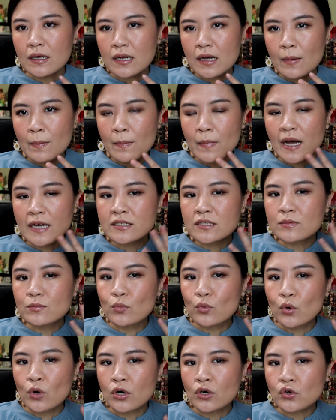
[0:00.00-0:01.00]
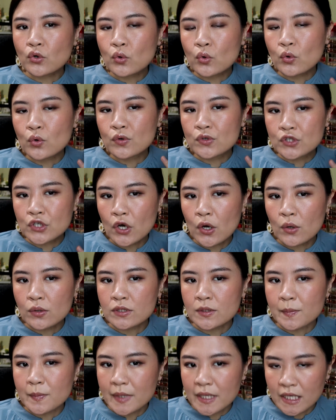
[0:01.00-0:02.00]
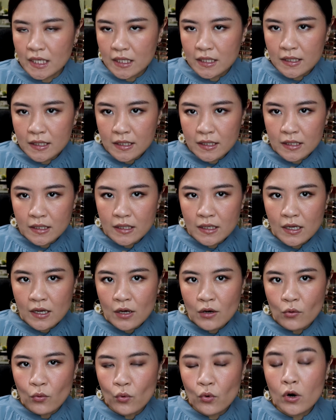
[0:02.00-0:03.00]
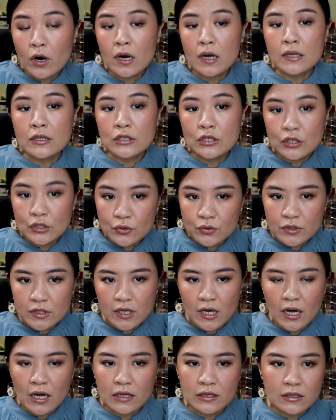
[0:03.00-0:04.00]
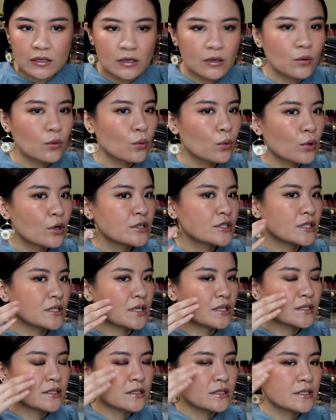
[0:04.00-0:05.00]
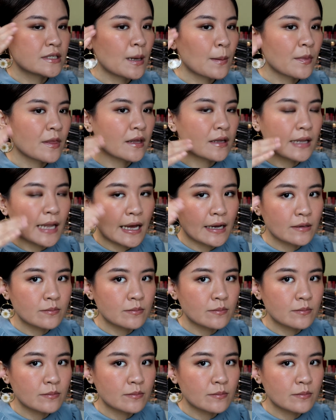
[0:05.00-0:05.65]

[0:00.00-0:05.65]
much more cool toned pink or a nude color, or just something